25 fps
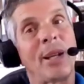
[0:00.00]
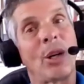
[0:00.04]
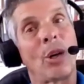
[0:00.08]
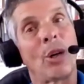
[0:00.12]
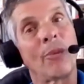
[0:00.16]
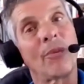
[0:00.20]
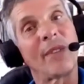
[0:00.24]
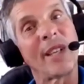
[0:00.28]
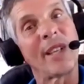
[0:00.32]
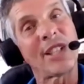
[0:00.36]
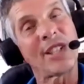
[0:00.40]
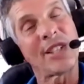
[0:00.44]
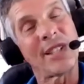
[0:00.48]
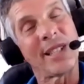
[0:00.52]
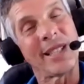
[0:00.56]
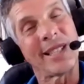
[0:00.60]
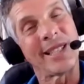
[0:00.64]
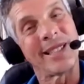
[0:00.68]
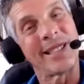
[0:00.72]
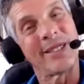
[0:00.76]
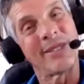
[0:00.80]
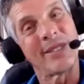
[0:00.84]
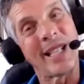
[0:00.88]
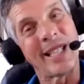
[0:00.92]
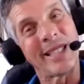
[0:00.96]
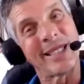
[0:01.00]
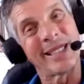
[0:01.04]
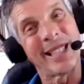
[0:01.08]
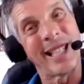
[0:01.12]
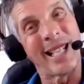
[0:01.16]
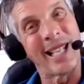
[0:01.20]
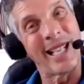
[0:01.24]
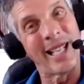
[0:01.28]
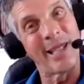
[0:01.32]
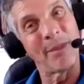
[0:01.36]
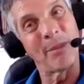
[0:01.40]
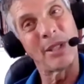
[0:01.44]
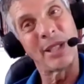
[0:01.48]
all invest in that
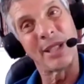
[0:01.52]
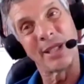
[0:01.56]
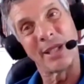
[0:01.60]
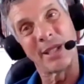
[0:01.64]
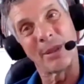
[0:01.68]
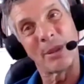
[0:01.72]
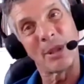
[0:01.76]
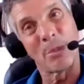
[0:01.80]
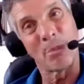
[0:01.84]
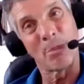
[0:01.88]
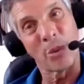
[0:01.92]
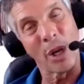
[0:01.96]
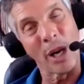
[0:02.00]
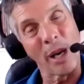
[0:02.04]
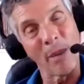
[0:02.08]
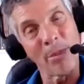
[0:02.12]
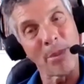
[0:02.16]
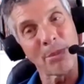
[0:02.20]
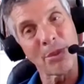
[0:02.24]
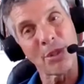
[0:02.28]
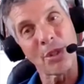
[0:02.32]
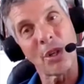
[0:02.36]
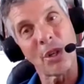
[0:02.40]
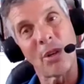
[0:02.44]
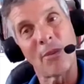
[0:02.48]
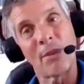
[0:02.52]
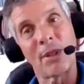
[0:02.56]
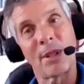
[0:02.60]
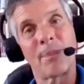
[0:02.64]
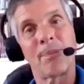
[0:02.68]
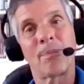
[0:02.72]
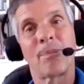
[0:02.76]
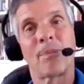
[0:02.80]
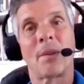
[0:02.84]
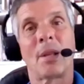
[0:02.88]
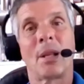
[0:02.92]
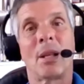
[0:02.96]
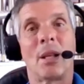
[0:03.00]
time into the problem
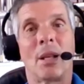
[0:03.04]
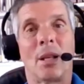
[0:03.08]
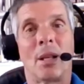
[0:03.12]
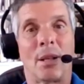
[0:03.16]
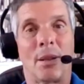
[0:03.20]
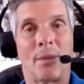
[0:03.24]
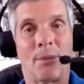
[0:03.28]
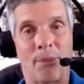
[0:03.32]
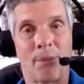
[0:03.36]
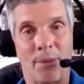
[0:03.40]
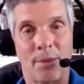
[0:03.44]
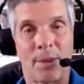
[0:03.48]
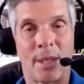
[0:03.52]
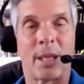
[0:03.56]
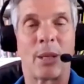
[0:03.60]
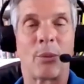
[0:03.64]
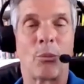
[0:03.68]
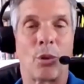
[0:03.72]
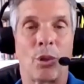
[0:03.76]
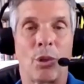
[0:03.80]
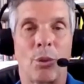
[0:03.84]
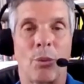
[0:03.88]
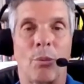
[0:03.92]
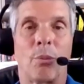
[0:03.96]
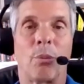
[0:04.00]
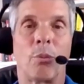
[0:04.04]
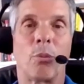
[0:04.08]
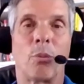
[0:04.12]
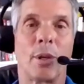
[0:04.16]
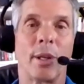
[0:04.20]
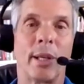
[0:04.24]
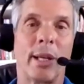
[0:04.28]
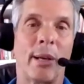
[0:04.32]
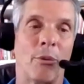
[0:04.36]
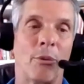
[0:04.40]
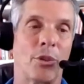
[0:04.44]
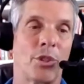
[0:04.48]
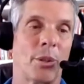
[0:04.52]
solving. Then we're, we're
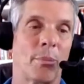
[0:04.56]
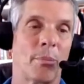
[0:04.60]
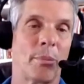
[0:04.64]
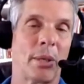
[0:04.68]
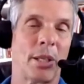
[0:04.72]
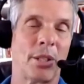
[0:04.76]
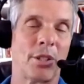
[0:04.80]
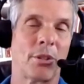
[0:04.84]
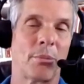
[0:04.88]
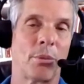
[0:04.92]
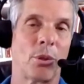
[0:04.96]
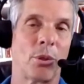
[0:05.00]
leveraging best